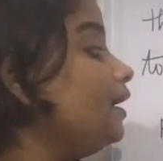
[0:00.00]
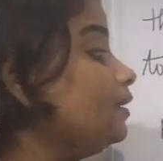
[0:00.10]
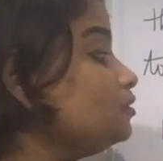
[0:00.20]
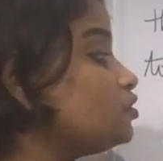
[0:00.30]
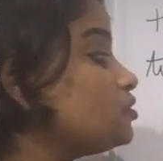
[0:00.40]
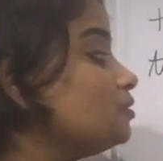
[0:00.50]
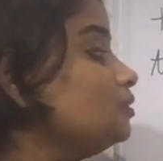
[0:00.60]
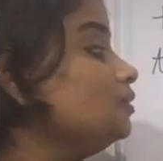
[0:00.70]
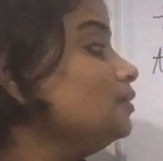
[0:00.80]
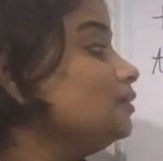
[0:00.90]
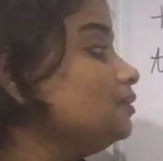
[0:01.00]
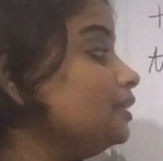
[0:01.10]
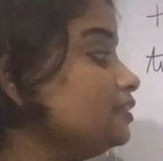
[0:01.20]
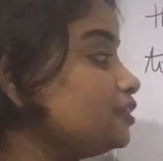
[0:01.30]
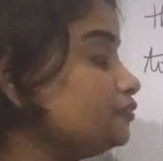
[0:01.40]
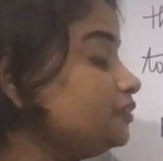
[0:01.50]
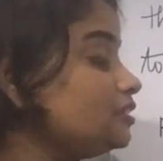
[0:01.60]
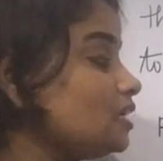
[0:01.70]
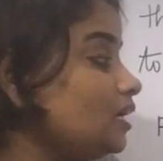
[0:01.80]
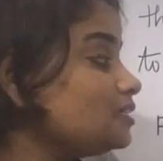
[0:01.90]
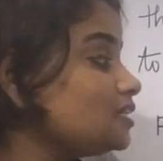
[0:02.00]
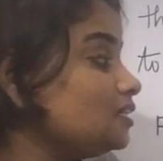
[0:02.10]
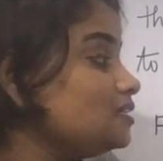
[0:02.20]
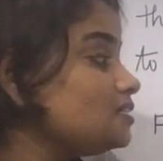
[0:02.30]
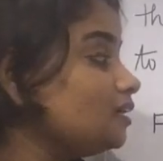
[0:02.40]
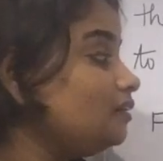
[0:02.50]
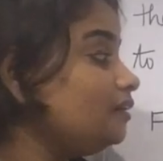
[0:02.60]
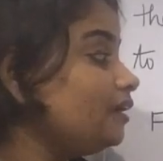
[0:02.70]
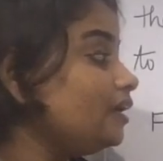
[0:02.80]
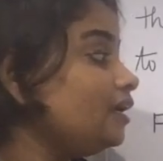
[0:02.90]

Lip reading: and indefinite articles are